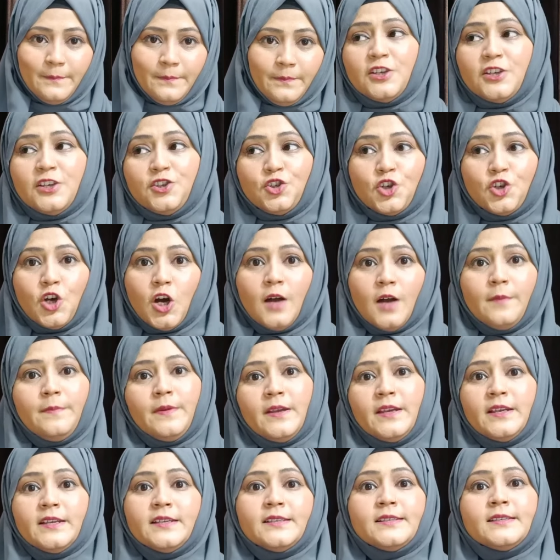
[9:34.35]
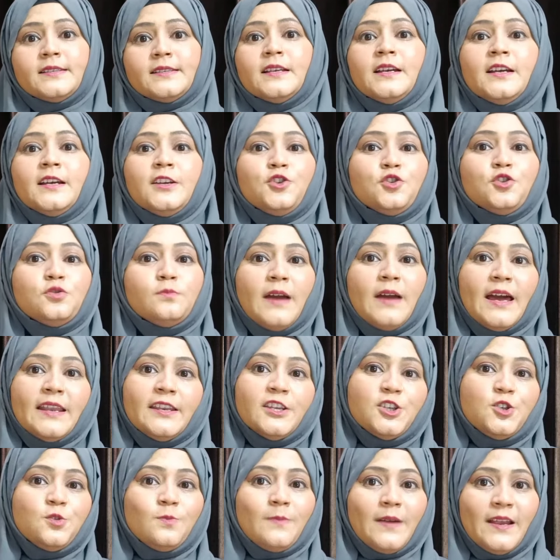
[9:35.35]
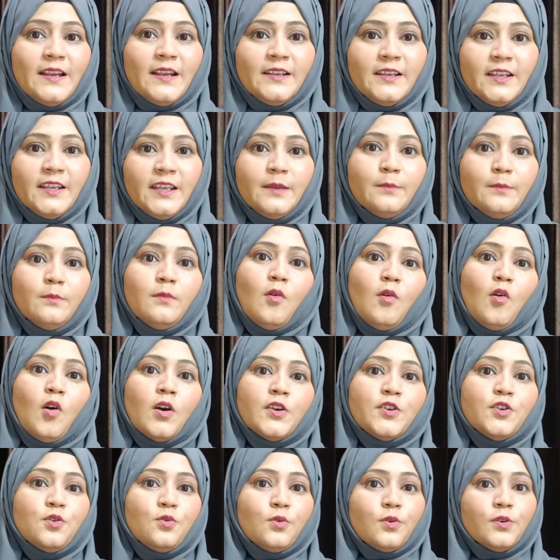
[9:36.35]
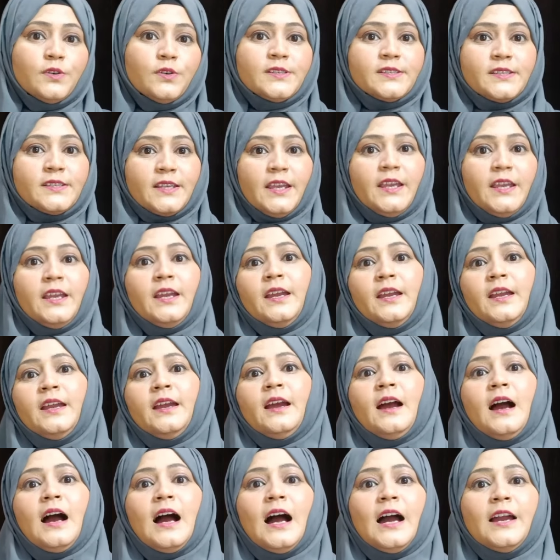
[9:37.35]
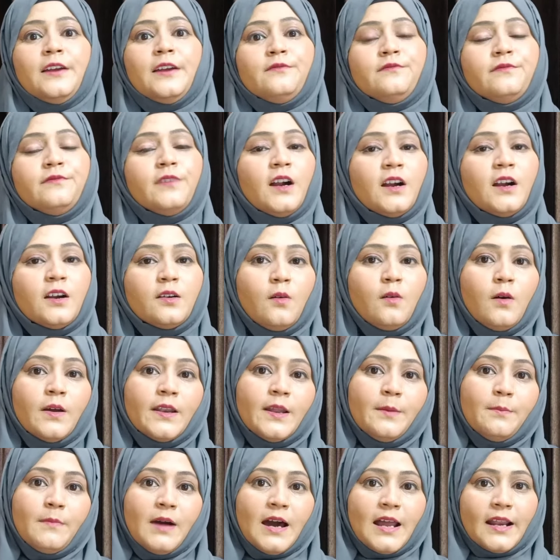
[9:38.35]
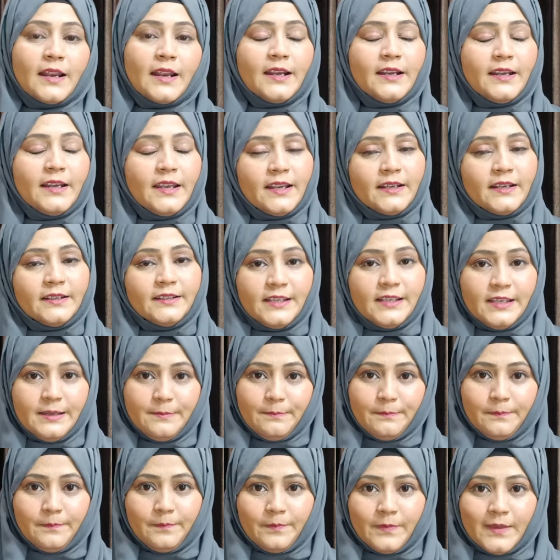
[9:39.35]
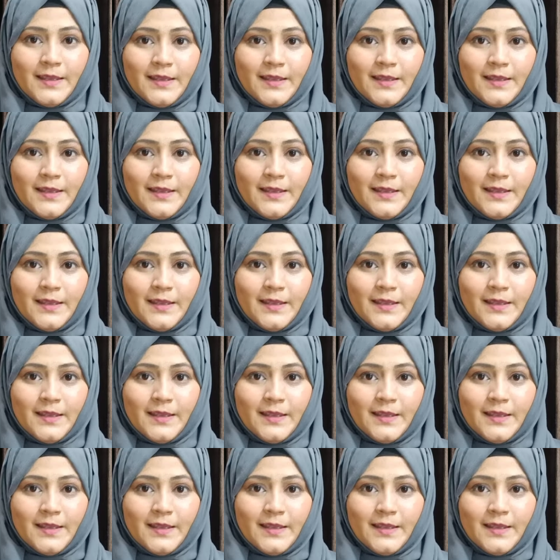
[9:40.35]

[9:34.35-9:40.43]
My job is to manage my team, or you could say, I work on a marketing team.